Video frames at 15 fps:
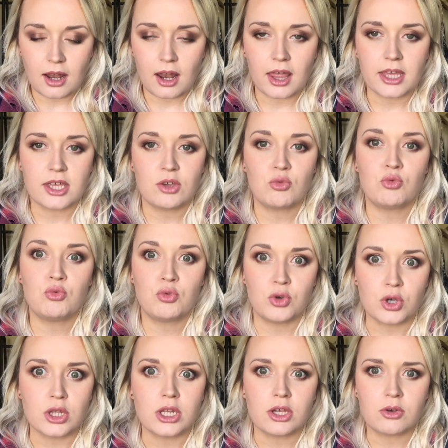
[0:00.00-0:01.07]
like
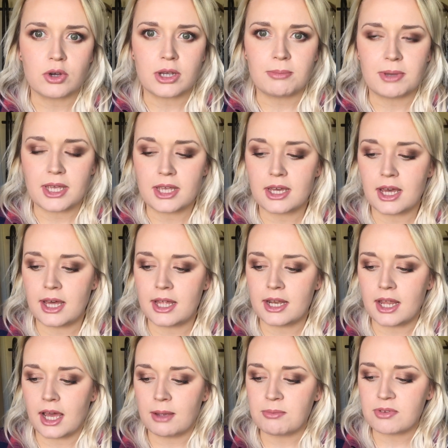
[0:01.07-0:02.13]
really creamy,
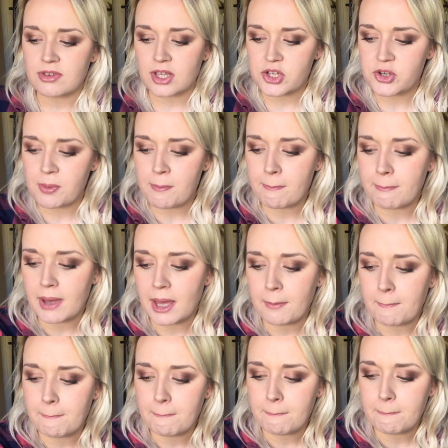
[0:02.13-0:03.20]
and I'm such a matte
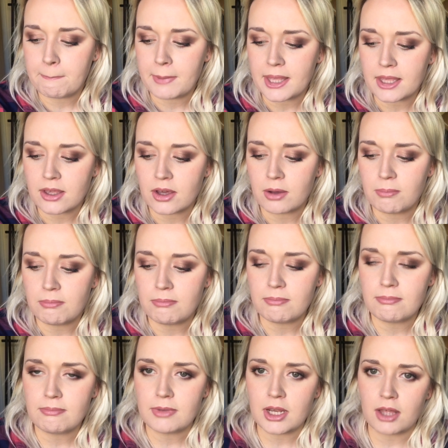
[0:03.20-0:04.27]
makeup
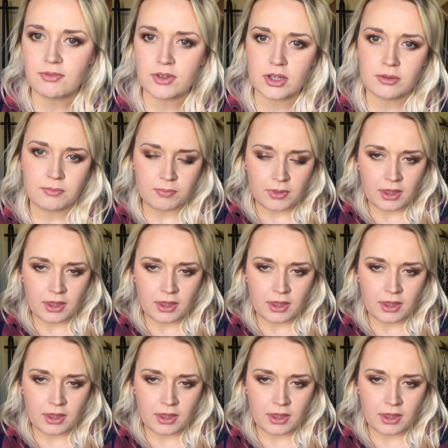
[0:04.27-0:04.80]
lover